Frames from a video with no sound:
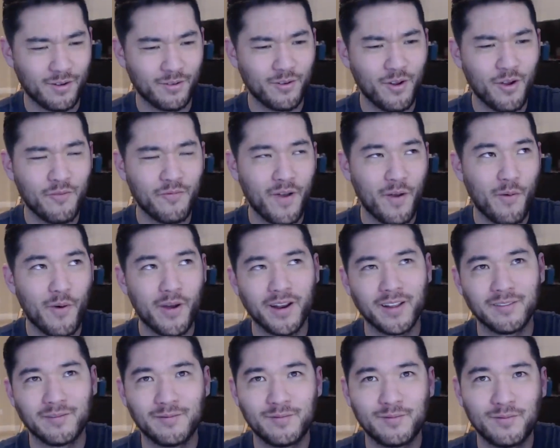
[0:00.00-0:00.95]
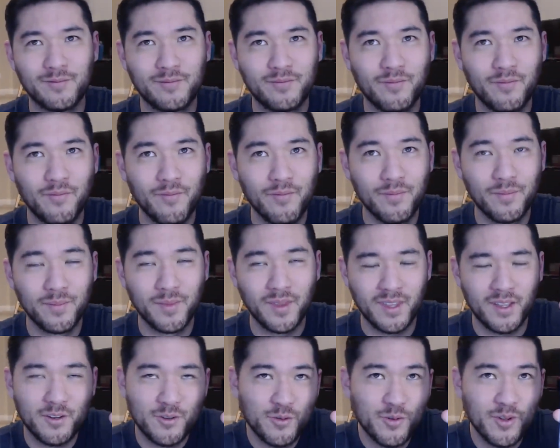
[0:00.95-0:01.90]
know if I want to.
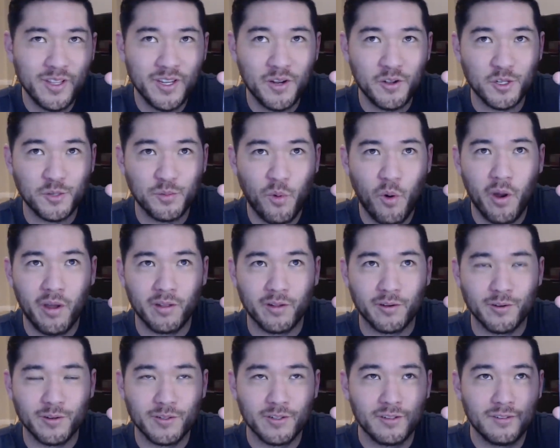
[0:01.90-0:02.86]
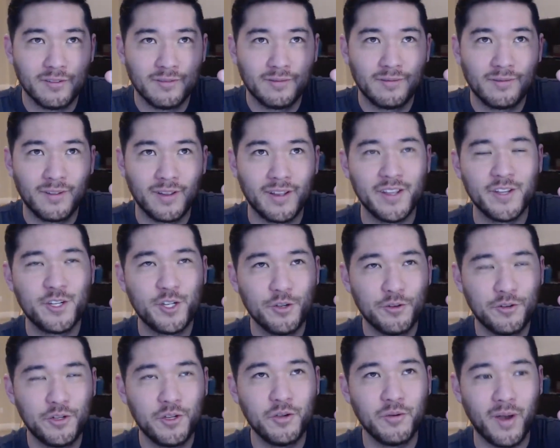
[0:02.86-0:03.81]
There's really no spoilers.
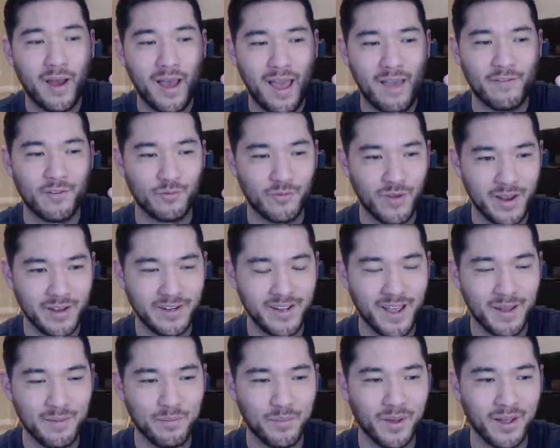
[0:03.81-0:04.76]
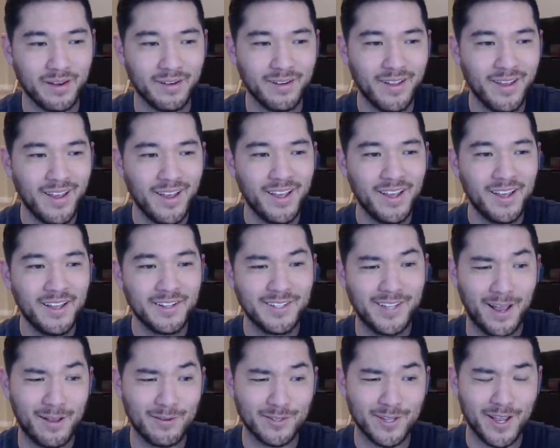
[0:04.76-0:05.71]
Issue 2 I haven't read yet, but
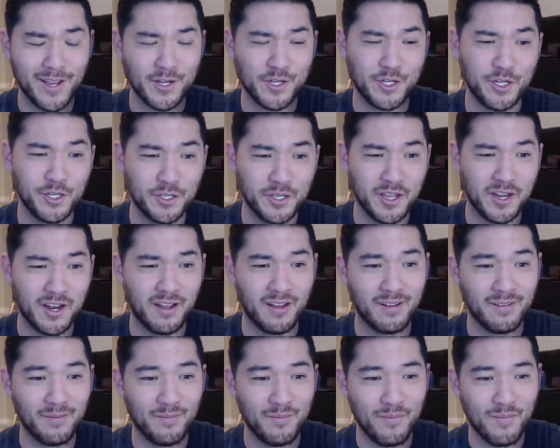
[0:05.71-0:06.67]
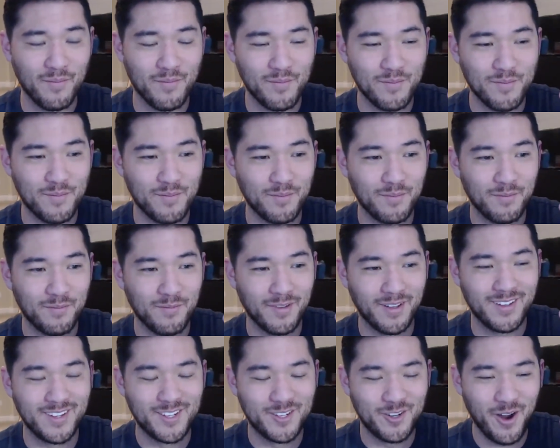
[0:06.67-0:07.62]
sounds like she's gonna
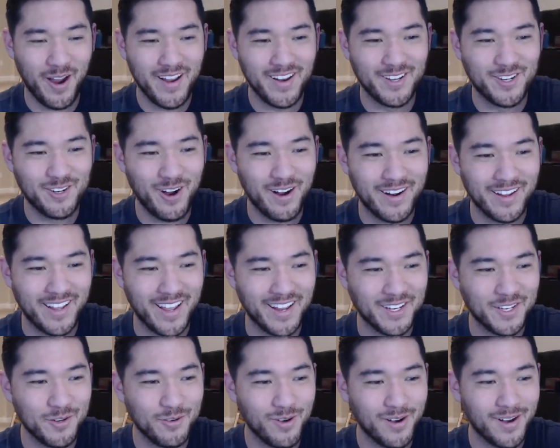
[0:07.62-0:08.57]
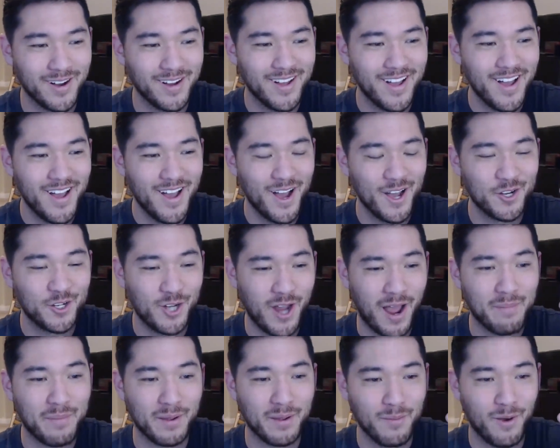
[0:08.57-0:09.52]
try to get to a
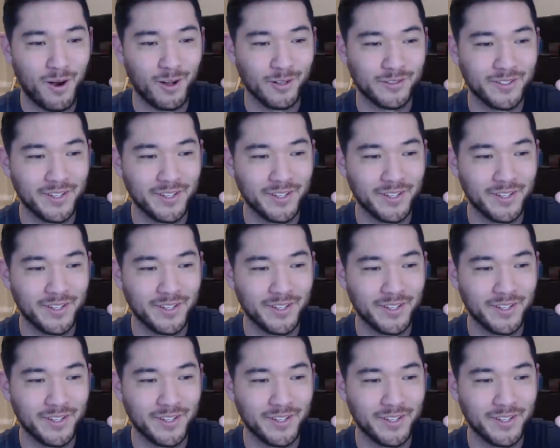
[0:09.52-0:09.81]
shopping mall